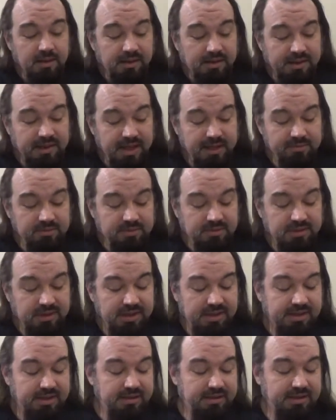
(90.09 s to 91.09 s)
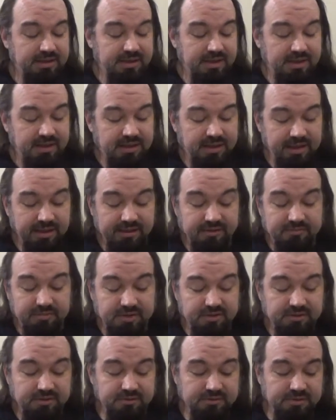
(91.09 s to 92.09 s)
Cable and Esme
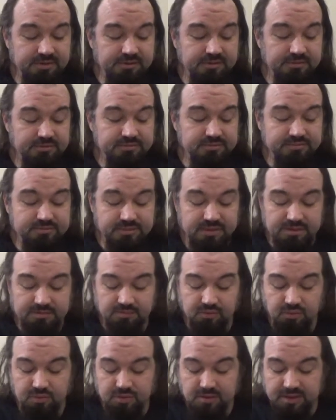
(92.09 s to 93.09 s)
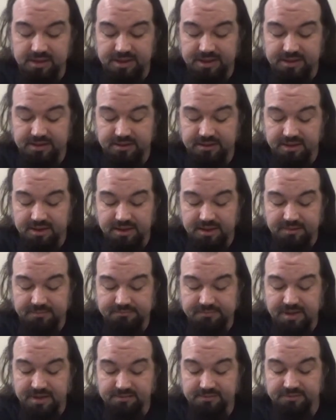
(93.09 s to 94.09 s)
Cuckoo went aboard and
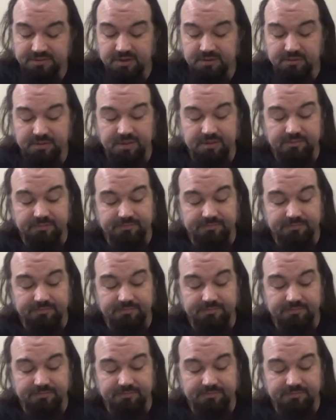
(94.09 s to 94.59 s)
messed with